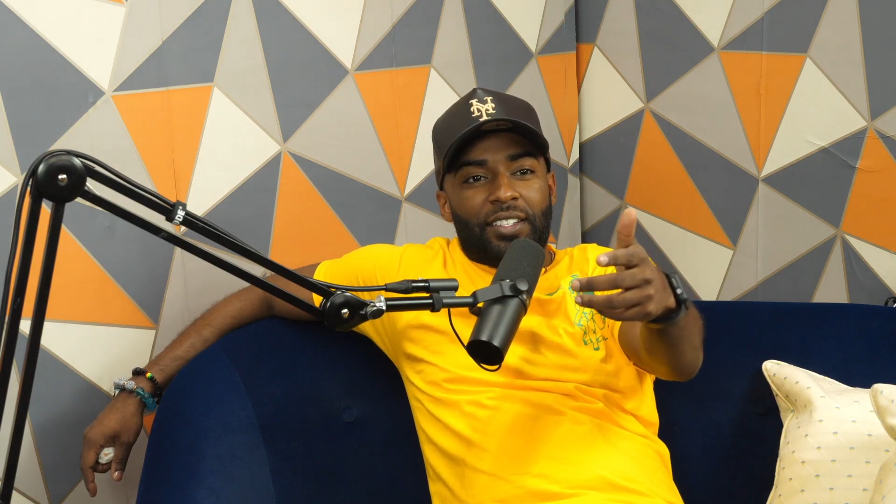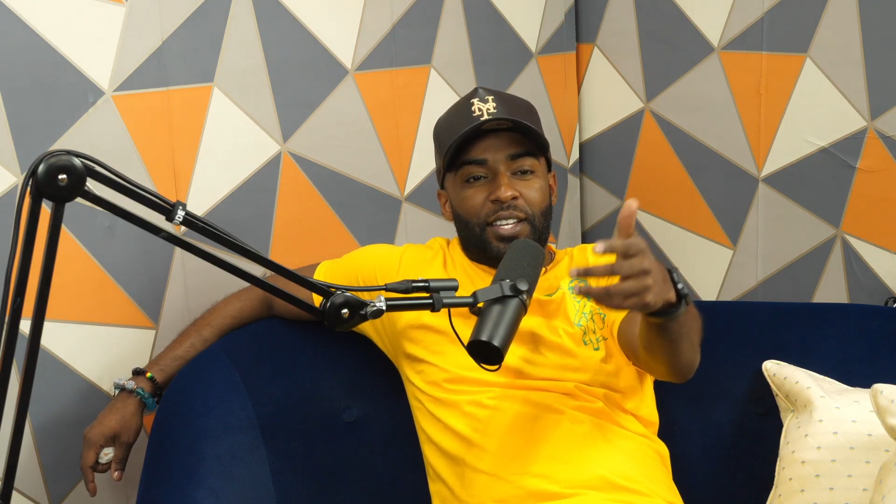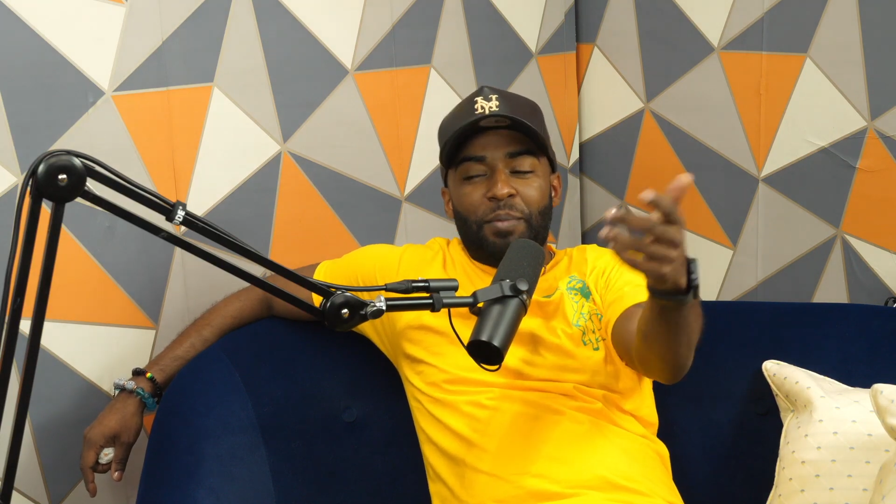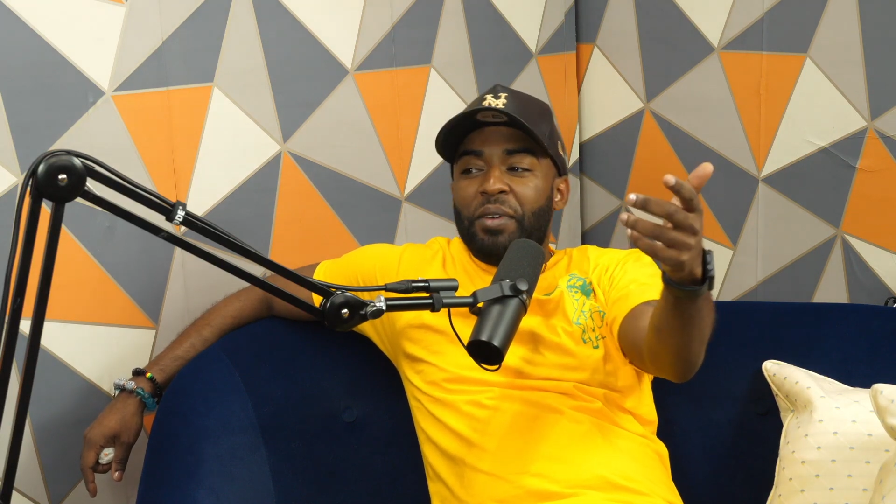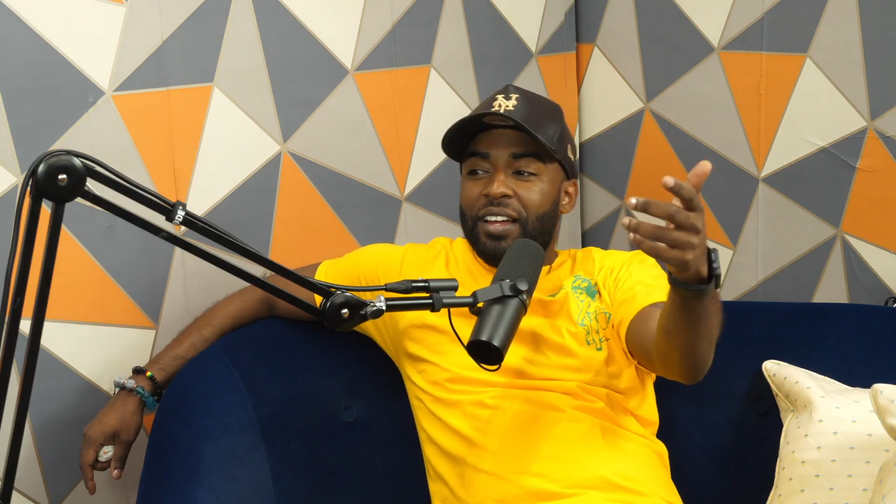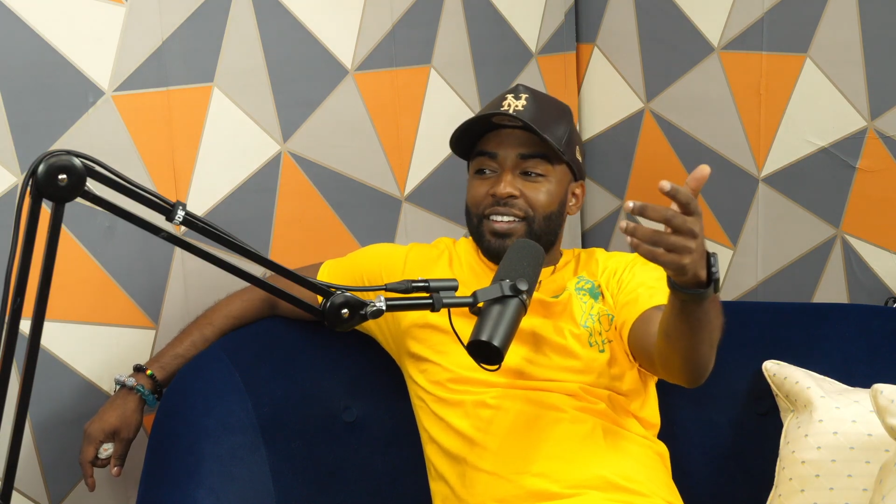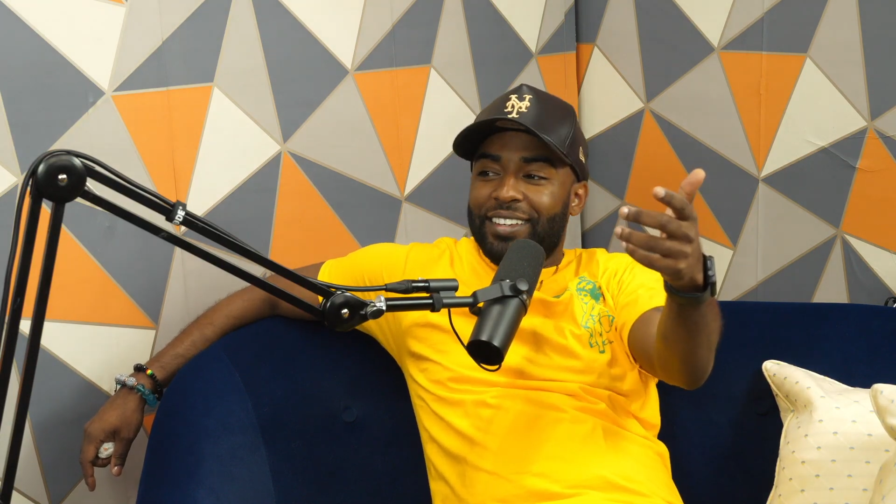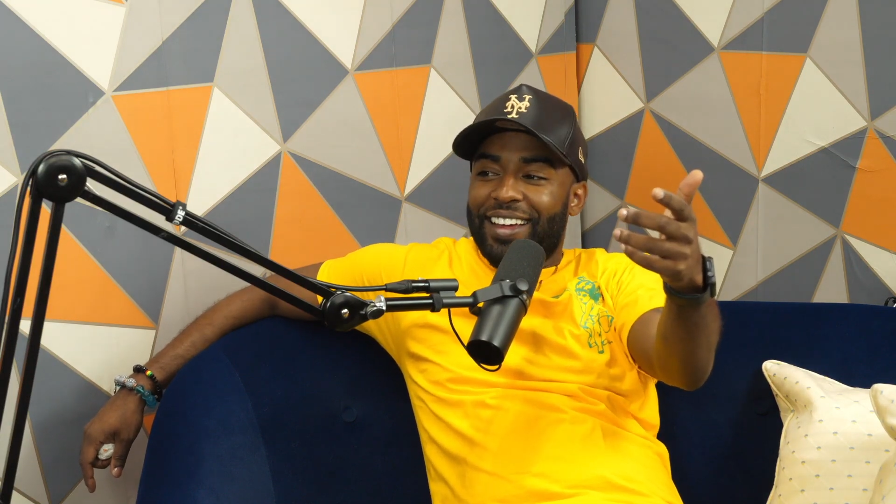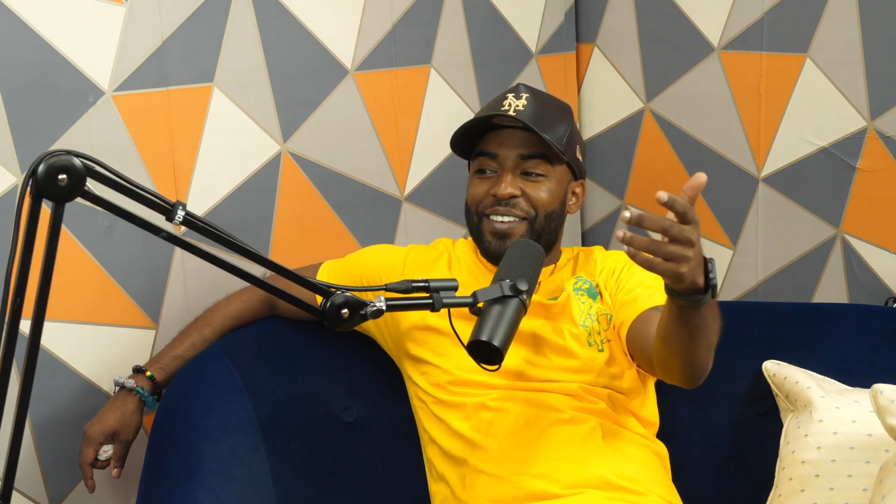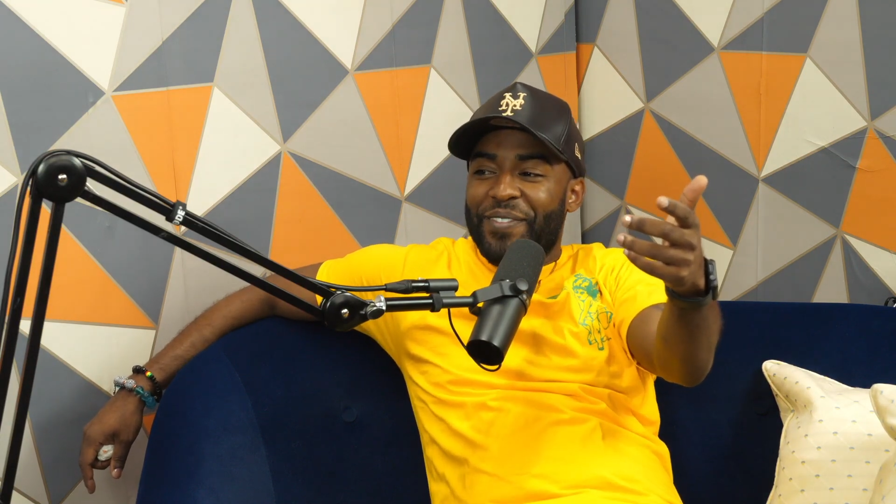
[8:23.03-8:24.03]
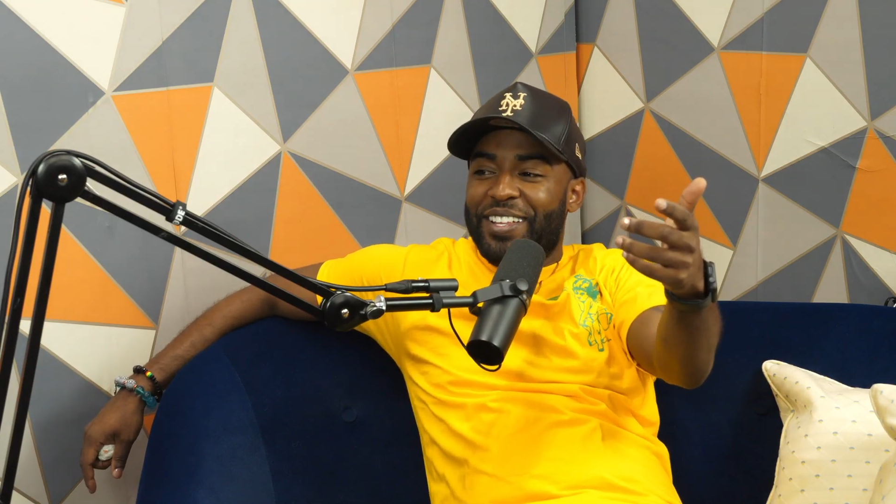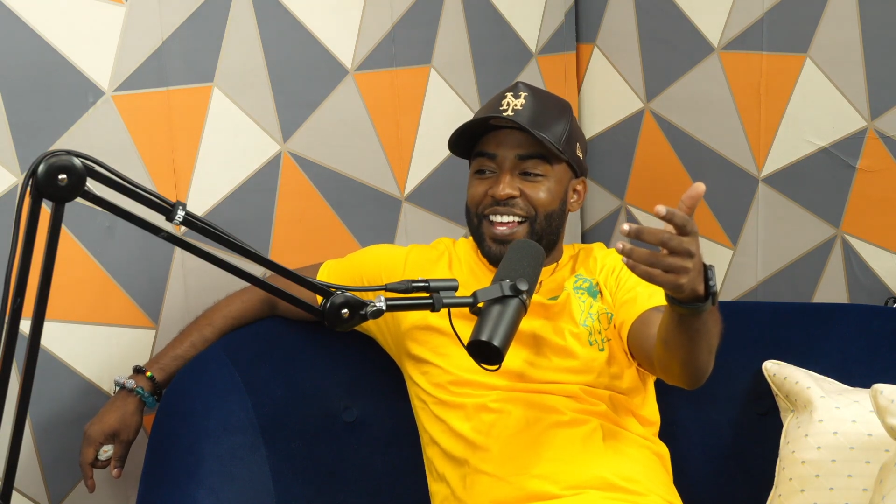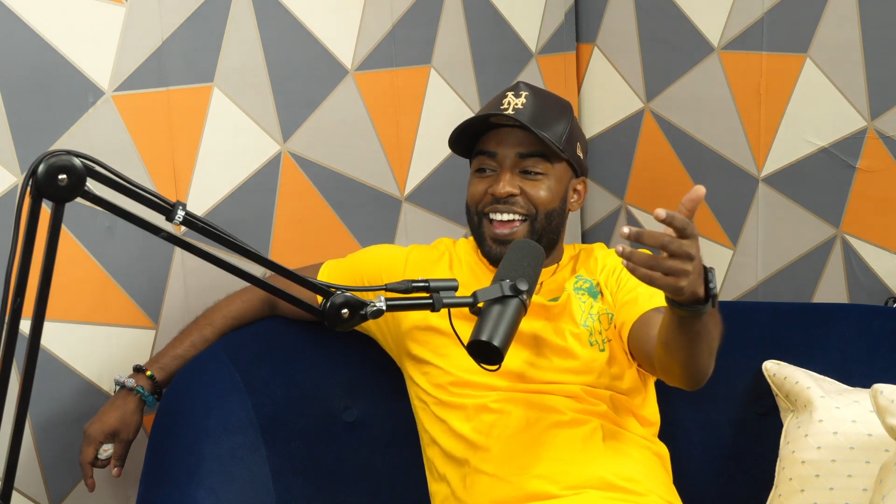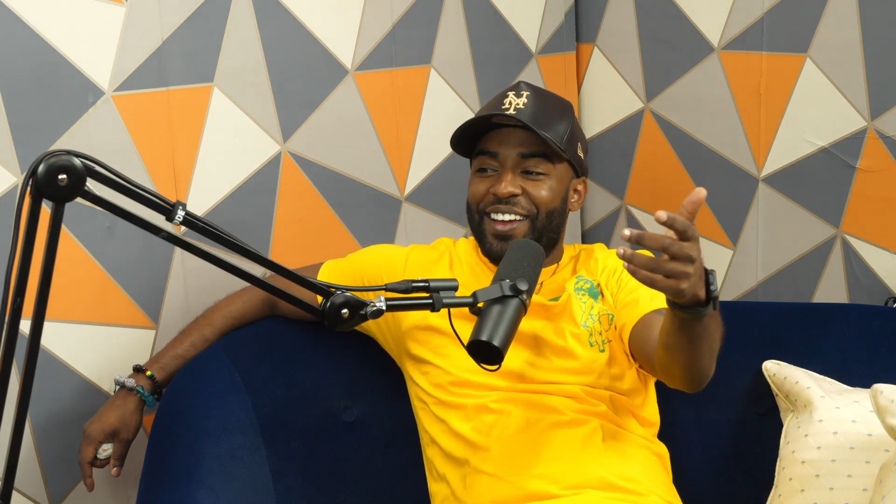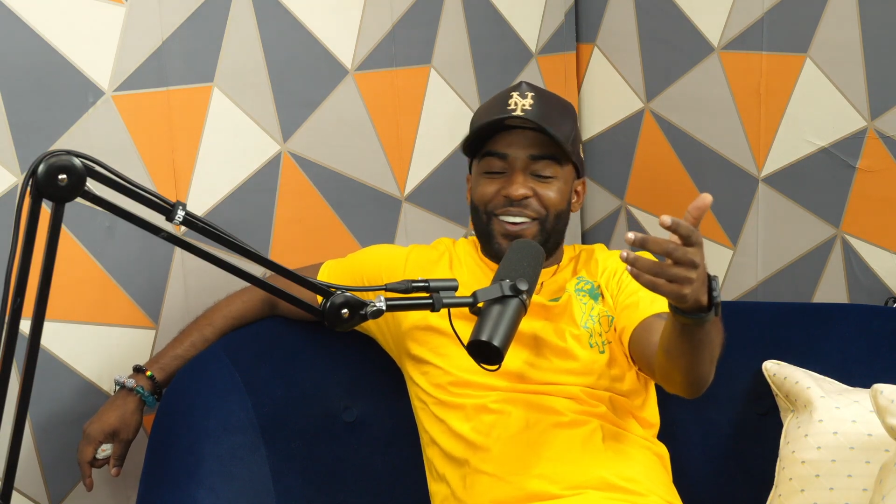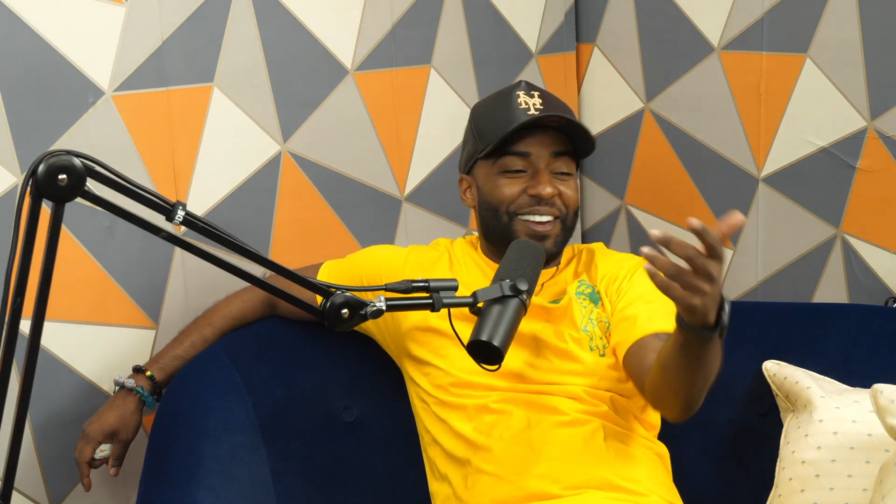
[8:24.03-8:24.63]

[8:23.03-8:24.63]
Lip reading: Tim Dillon and Mateo,